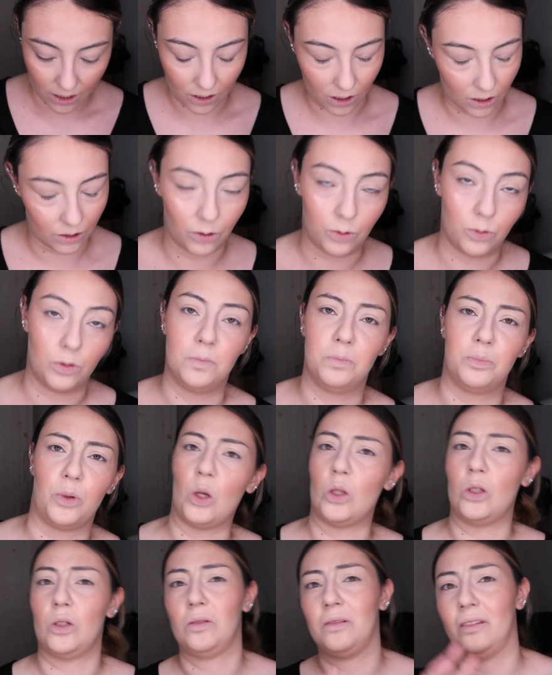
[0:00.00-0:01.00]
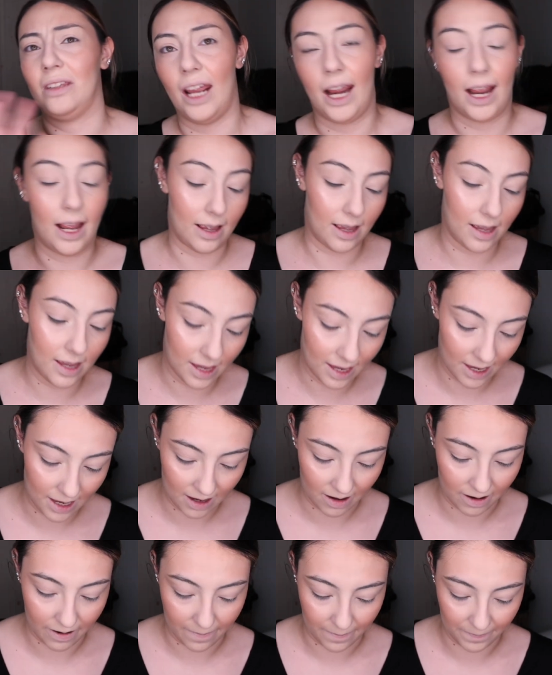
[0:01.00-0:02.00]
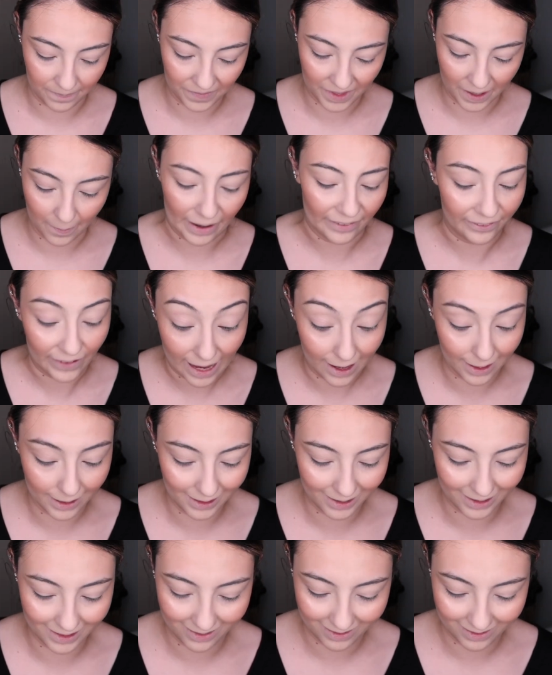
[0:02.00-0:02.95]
contour bronzer thing, my face.